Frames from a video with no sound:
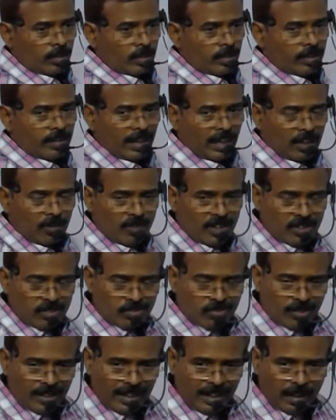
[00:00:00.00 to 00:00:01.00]
Kelvin
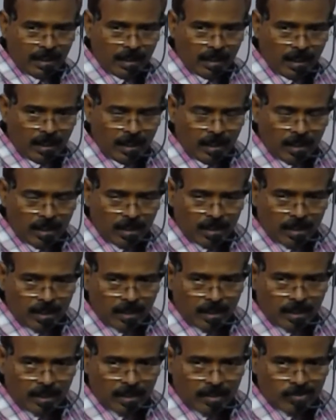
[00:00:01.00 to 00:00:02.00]
cycle
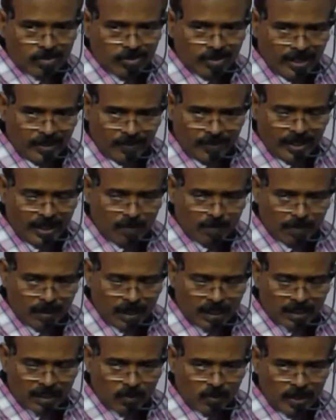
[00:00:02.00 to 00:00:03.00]
C3
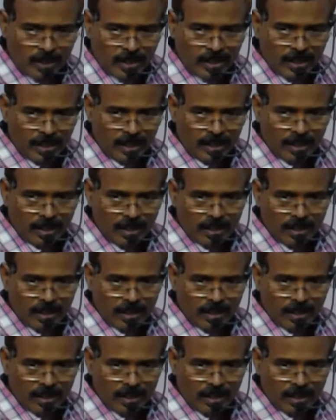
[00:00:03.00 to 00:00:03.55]
pathway